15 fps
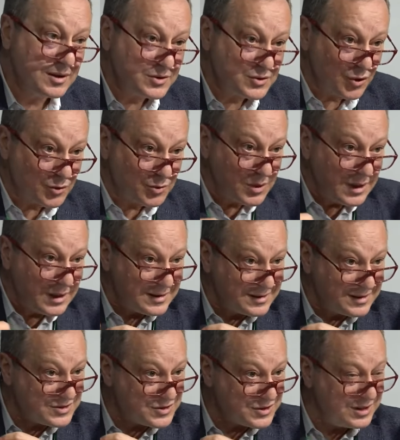So
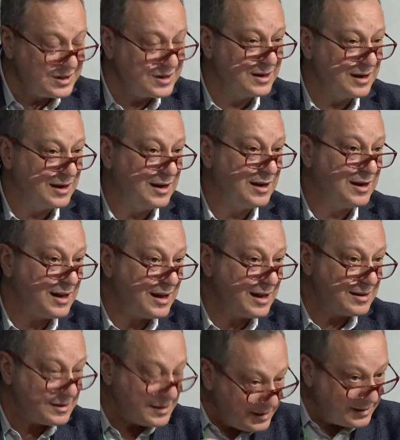the Syria,
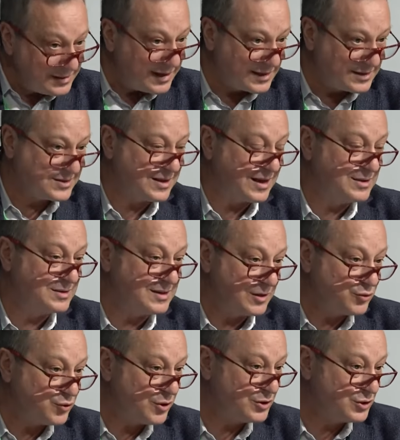in that sense,
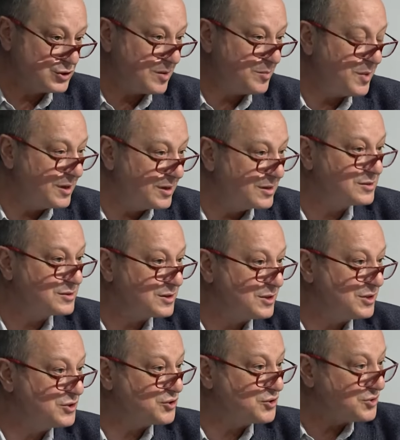and Turkish-American
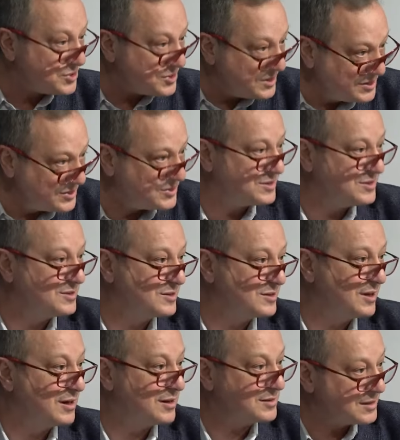relations in
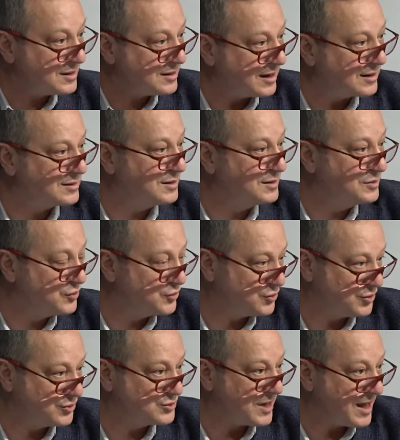Syria regarding the
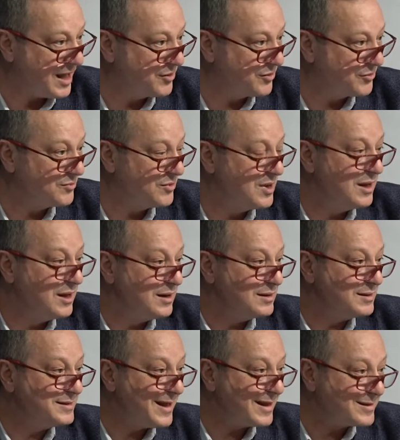Kurds have
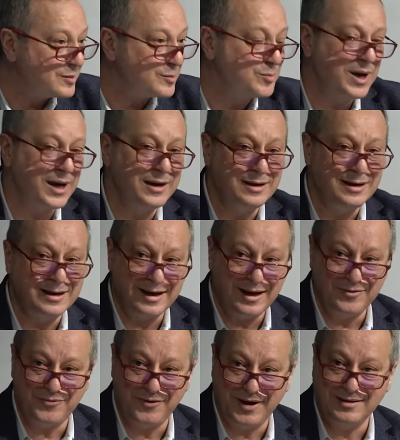determining
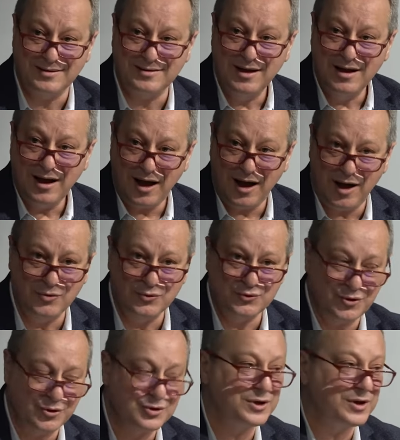effect how
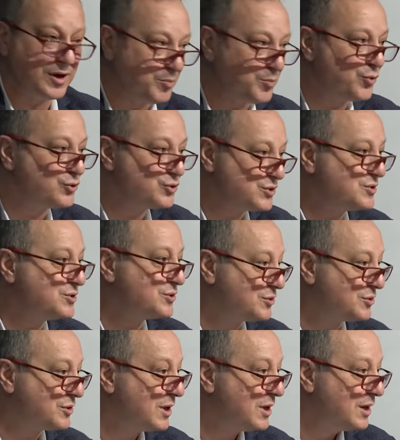Turkey approaches
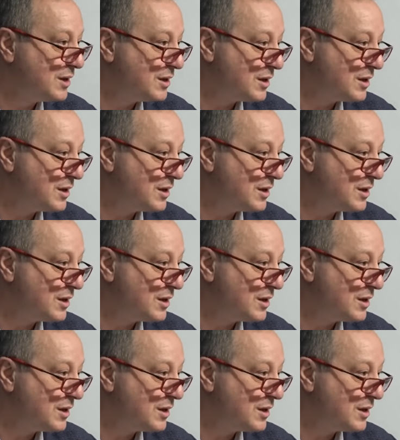to